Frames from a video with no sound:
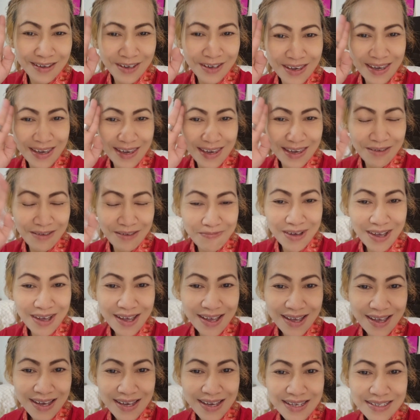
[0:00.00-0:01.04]
Okay,
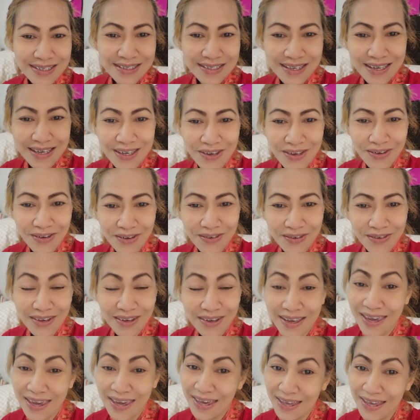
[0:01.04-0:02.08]
bye, see you
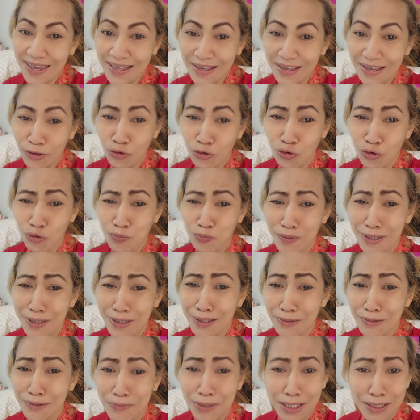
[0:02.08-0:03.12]
again. I hope I
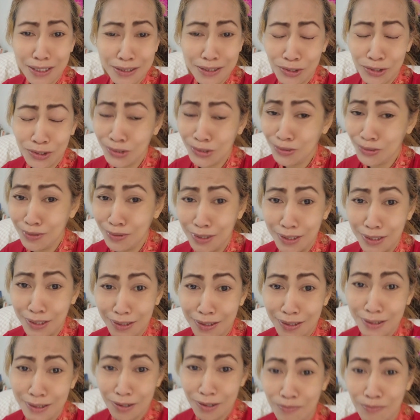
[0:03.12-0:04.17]
can manage to
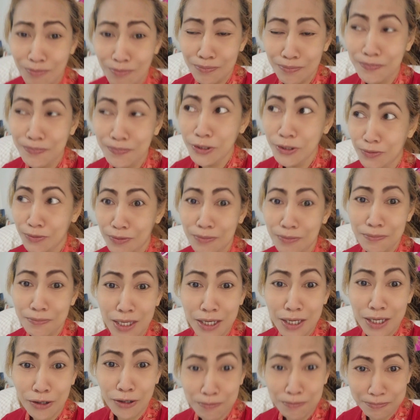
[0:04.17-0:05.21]
really
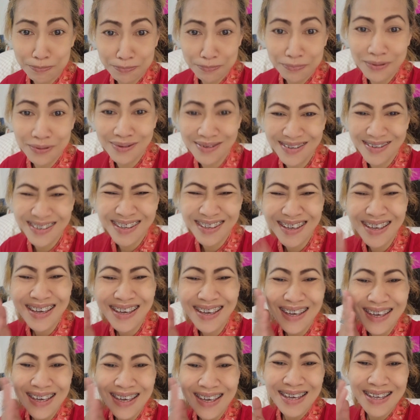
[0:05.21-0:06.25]
make up
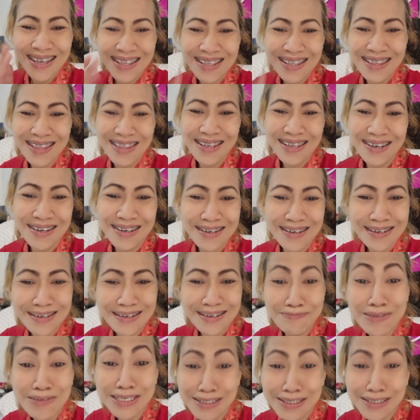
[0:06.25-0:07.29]
the
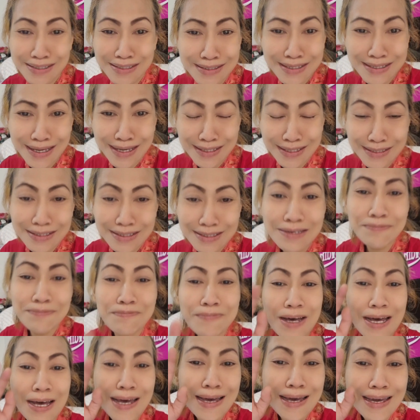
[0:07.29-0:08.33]
missed days.
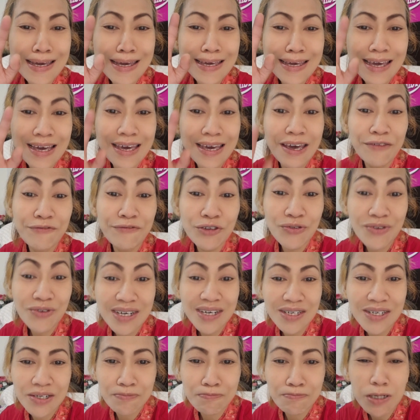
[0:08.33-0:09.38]
Bye, I have to
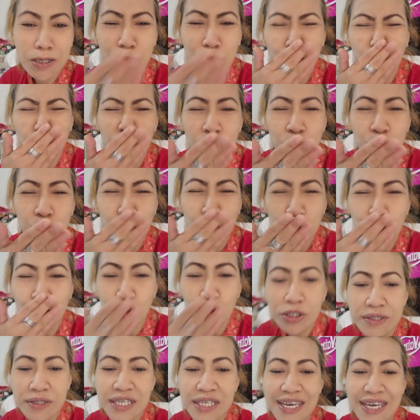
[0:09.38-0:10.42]
rush, but
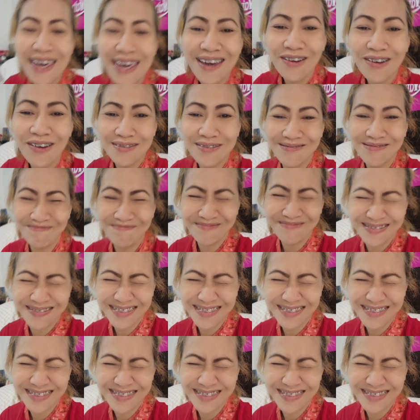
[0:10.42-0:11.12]
take care.